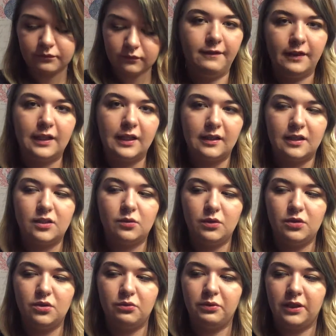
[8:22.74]
I feel like this
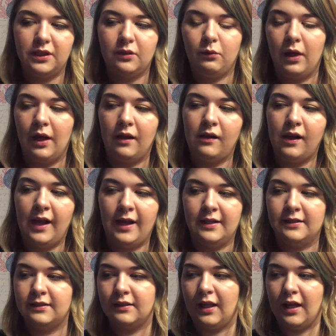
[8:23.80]
would do really well
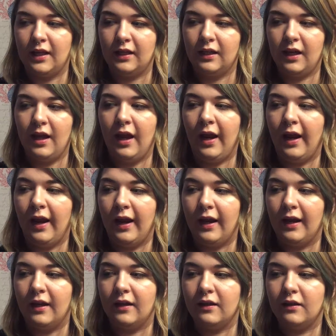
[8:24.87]
as like
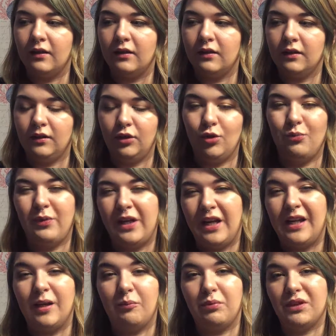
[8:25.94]
a
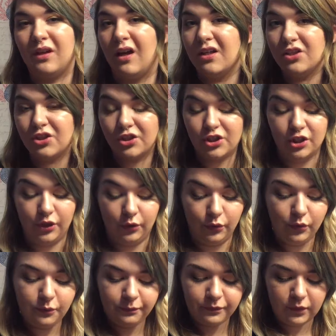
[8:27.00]
illuminating blush
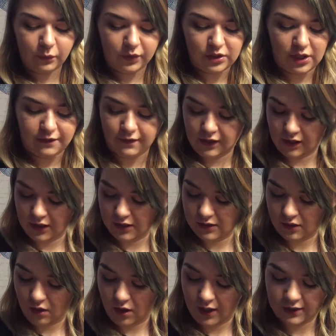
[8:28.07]
too, which I think
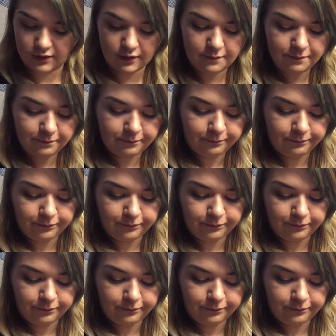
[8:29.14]
is awesome.